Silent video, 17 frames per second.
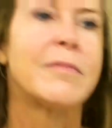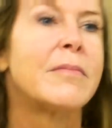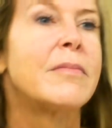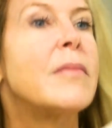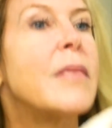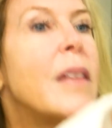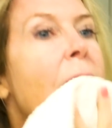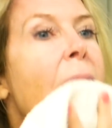
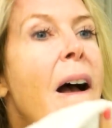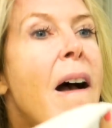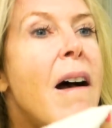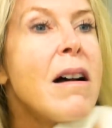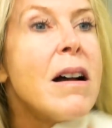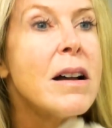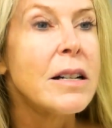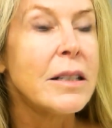
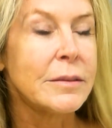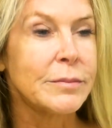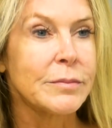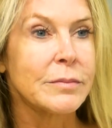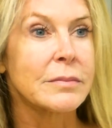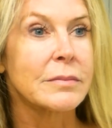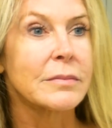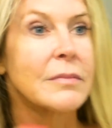
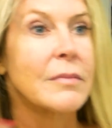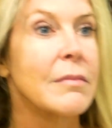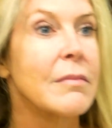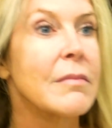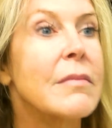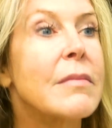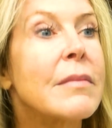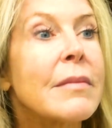
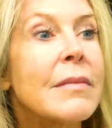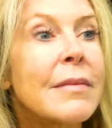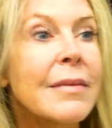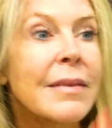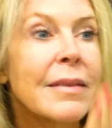(silence)